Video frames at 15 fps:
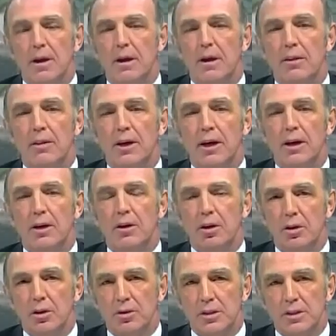They
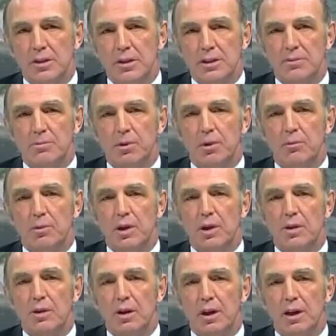cannot do it at this point. We
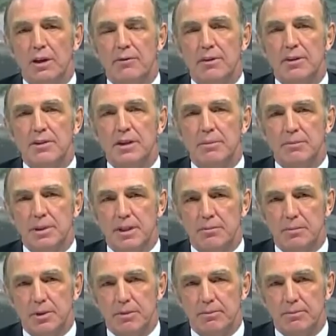go live in
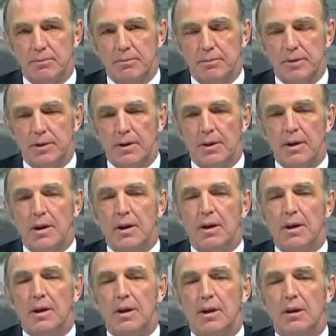September
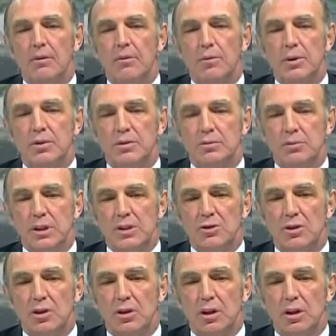with some
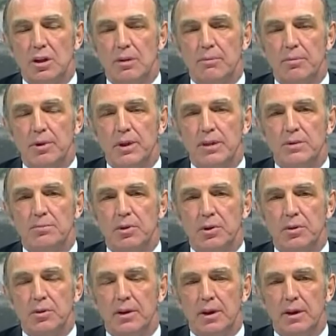regional oil companies,
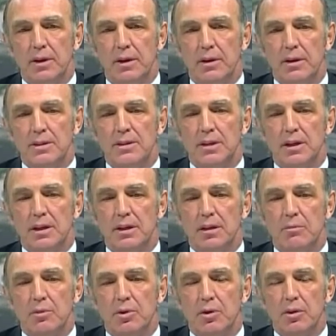both this side
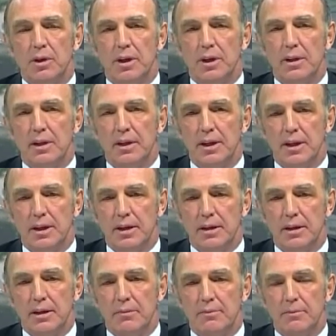of the border and in
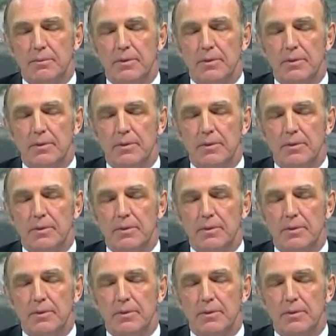Canada.